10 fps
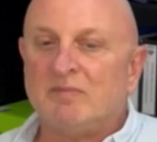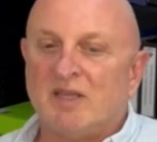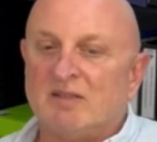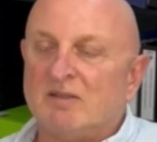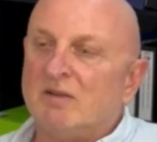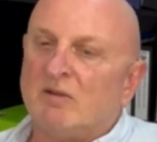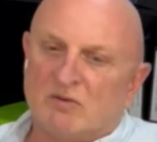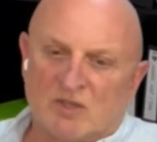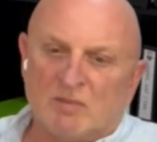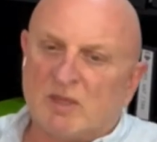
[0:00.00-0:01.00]
that
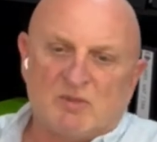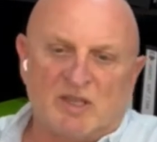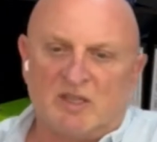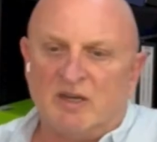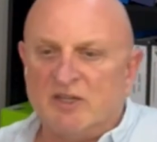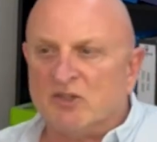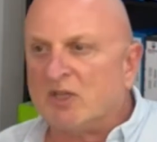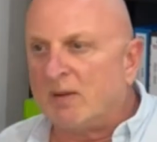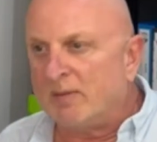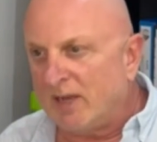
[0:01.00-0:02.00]
sometimes I get an agent
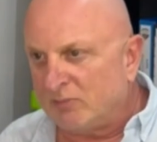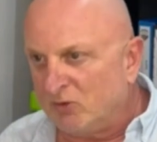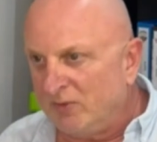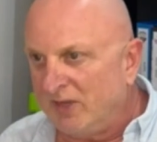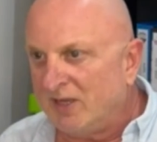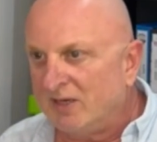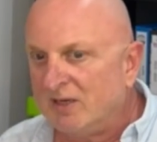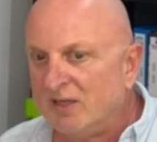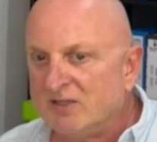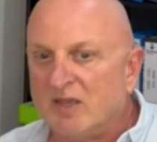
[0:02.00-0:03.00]
coming up to me
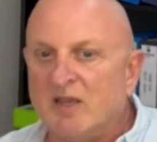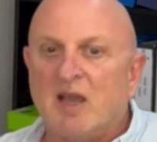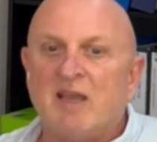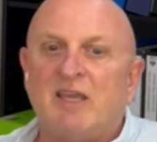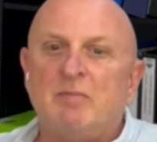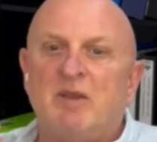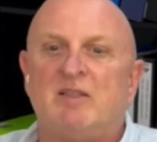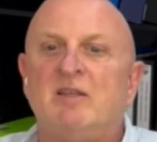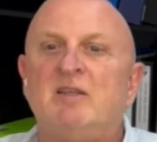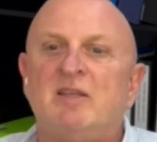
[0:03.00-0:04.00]
and he's saying, I keep
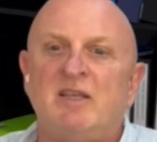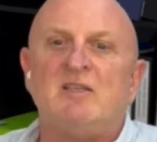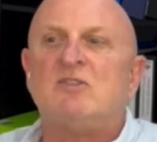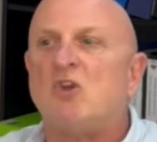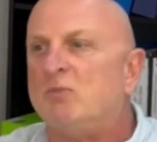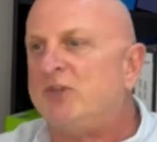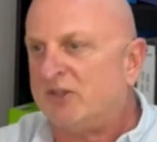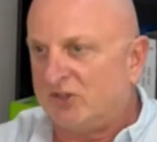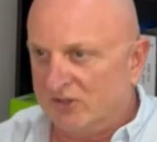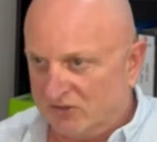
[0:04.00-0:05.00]
getting these
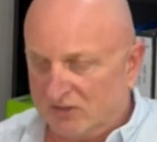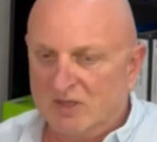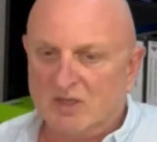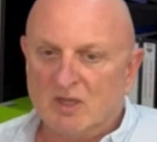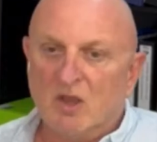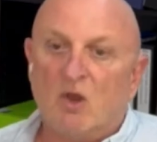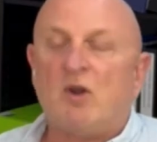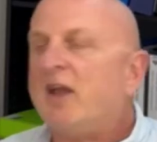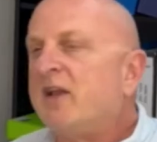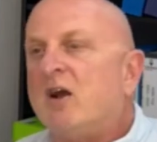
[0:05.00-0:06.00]
objections,
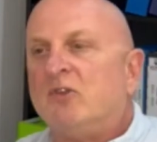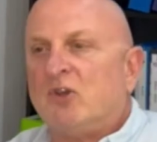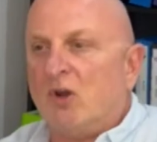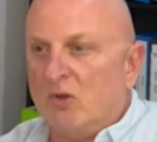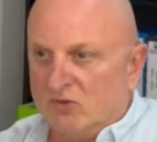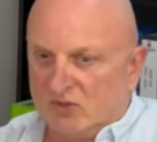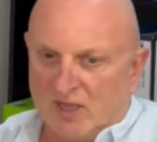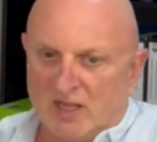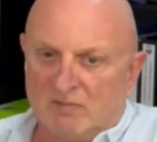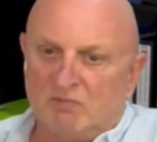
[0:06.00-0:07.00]
or I can't close.
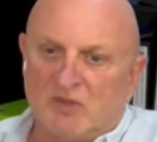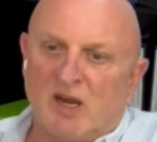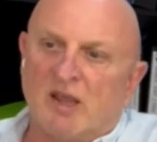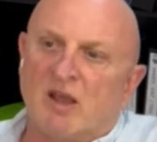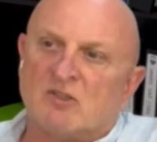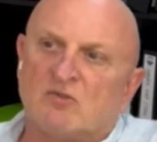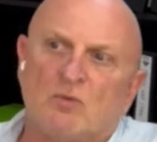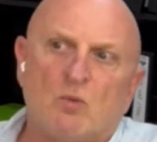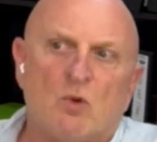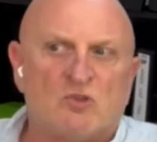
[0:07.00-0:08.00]
And then I
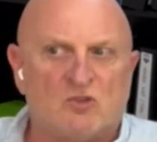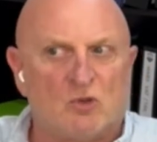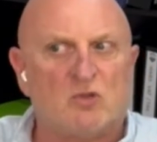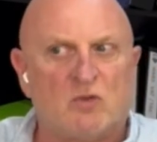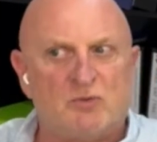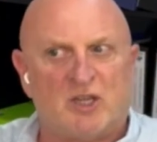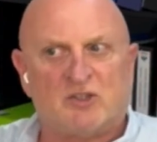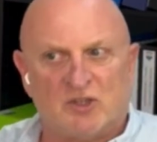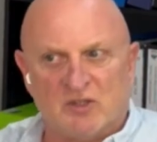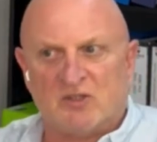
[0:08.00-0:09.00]
ask, what sort of
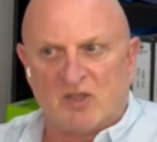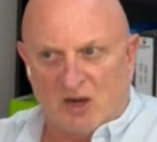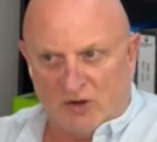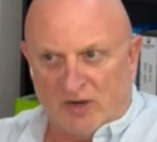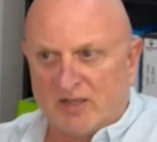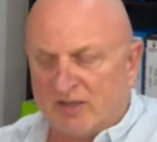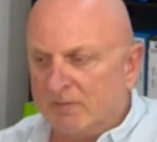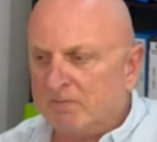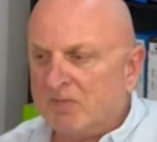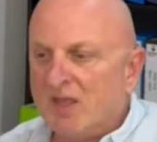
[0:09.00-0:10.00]
objections are you
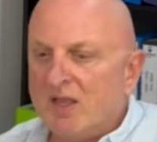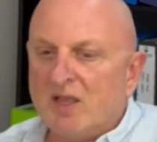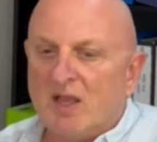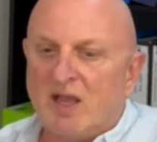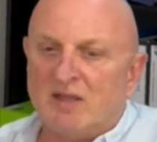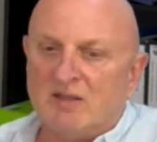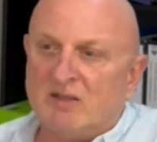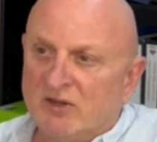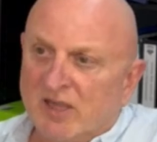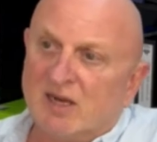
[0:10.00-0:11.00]
getting? And
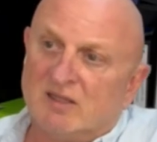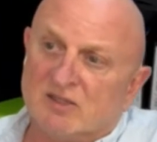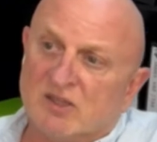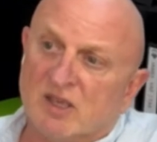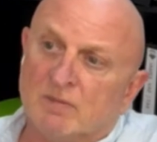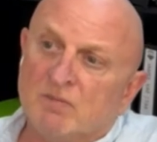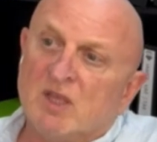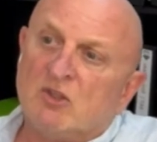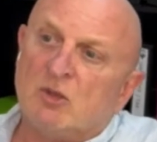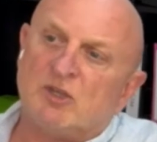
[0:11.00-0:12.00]
the reality is, yeah,
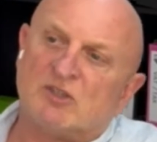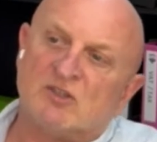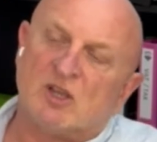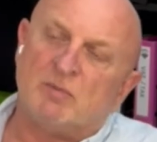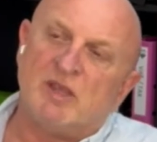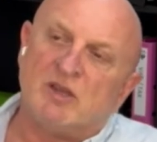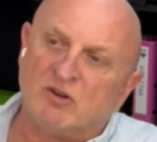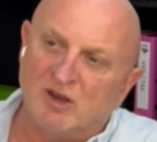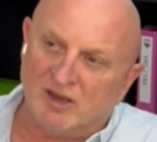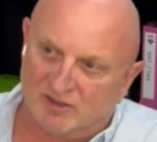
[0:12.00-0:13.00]
the objections are being
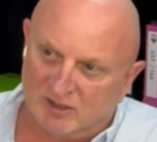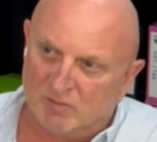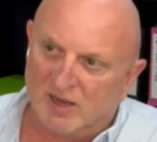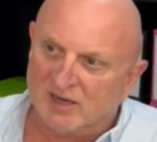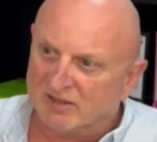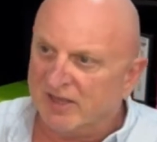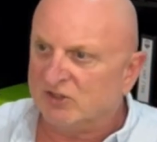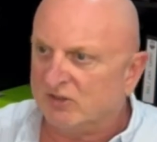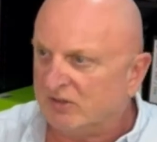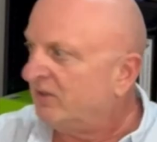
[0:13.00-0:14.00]
created by that
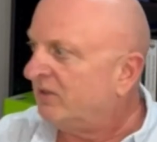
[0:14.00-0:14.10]
agent.